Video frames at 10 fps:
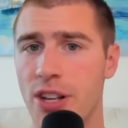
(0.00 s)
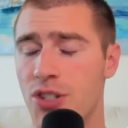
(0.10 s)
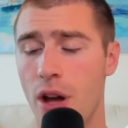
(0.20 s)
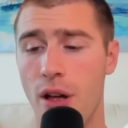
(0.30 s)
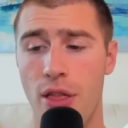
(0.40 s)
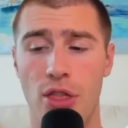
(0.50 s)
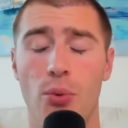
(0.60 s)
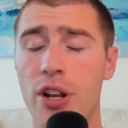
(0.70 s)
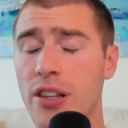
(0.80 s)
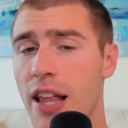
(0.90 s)
That's
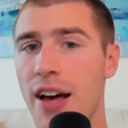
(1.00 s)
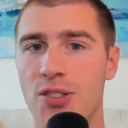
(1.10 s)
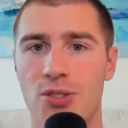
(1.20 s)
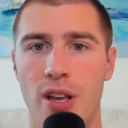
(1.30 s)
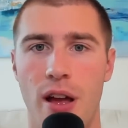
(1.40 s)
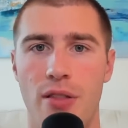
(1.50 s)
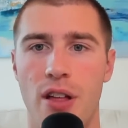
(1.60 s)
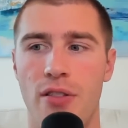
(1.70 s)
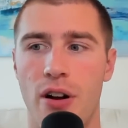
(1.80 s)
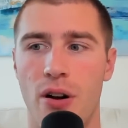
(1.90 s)
three less
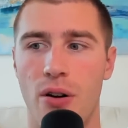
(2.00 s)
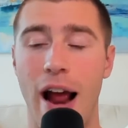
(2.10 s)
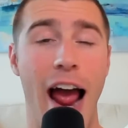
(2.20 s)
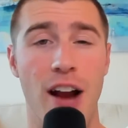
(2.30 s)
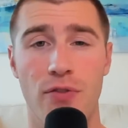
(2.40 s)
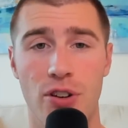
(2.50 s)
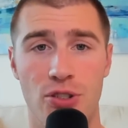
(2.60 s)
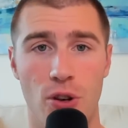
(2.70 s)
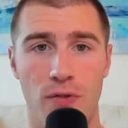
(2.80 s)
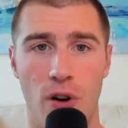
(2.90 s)
than their
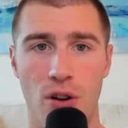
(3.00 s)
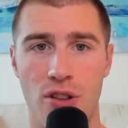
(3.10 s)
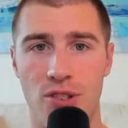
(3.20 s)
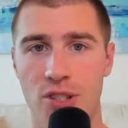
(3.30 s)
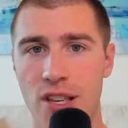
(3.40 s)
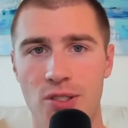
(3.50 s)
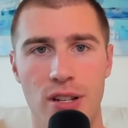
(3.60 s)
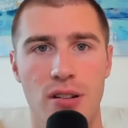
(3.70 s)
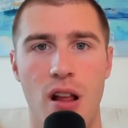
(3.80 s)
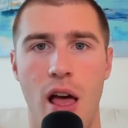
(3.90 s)
average so far this
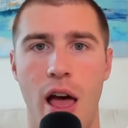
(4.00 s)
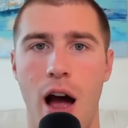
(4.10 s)
season.